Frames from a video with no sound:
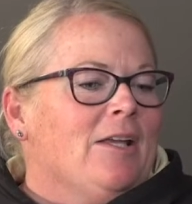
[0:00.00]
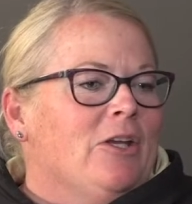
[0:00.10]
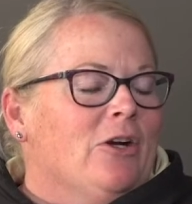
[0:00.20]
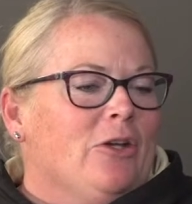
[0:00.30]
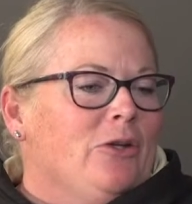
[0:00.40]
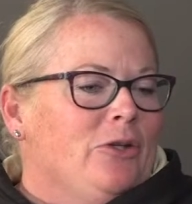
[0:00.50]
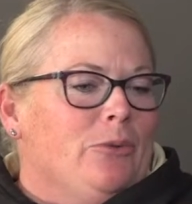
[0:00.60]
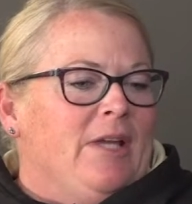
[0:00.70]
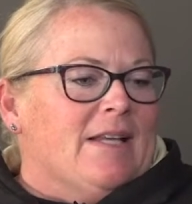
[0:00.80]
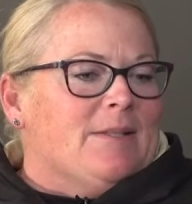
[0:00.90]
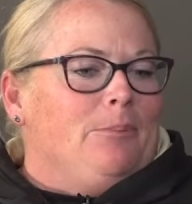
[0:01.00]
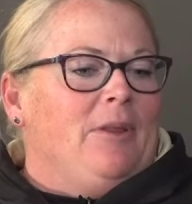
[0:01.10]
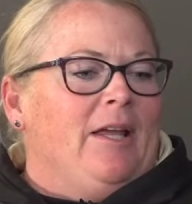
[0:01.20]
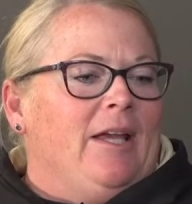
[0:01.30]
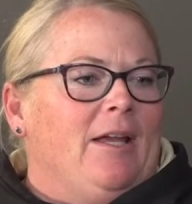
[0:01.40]
you know, you get to
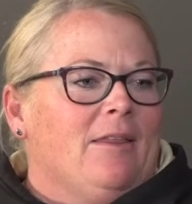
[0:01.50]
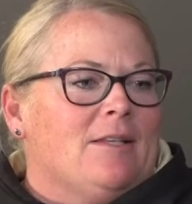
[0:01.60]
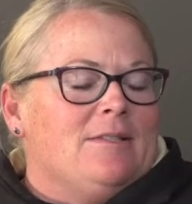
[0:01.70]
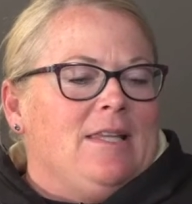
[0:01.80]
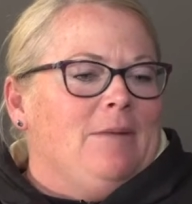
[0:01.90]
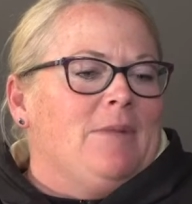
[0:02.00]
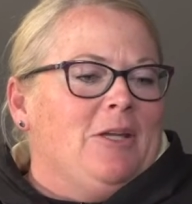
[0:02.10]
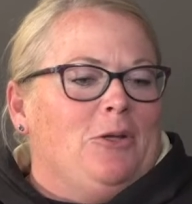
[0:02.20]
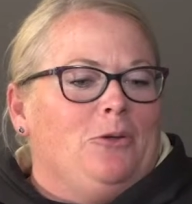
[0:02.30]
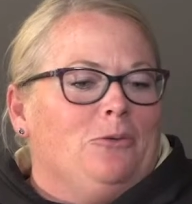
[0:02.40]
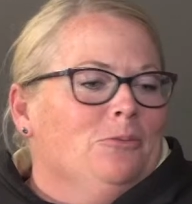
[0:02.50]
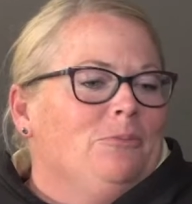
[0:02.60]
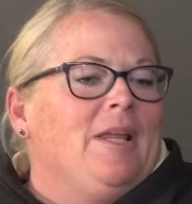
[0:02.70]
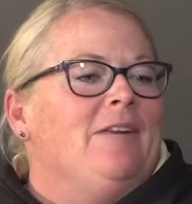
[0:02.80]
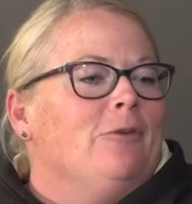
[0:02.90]
play the team that you
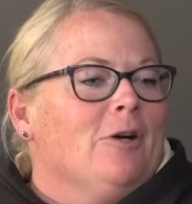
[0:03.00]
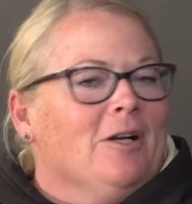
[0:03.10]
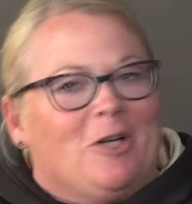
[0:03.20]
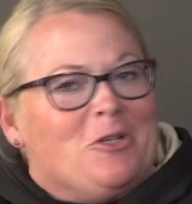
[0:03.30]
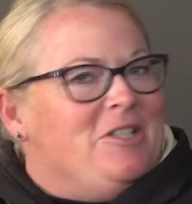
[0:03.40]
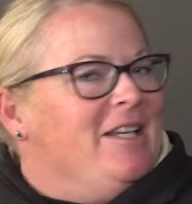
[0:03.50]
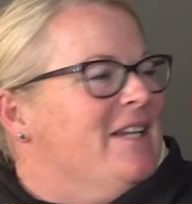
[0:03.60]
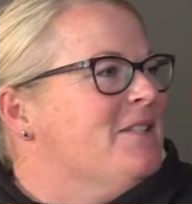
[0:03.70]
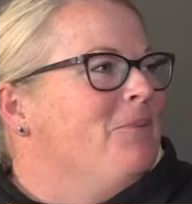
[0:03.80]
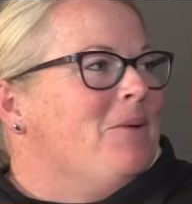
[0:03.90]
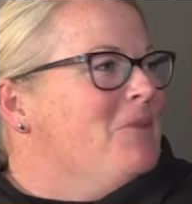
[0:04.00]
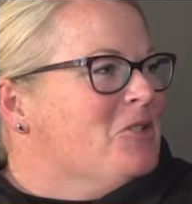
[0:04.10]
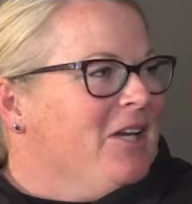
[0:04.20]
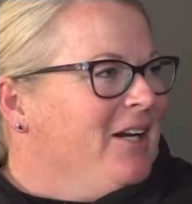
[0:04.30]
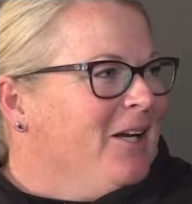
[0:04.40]
played for. Coach D gets to play
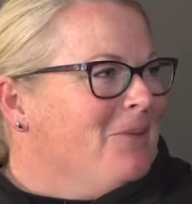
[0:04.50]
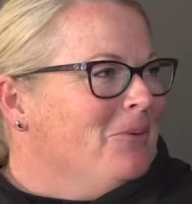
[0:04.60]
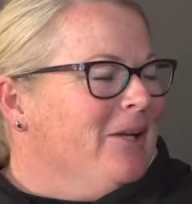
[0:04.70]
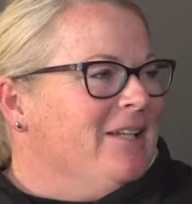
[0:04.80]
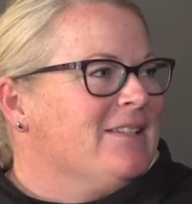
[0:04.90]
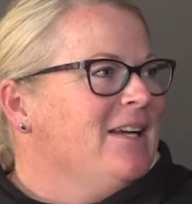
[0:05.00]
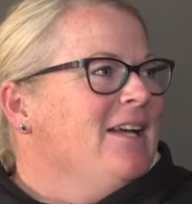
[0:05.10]
Michigan in a couple weeks.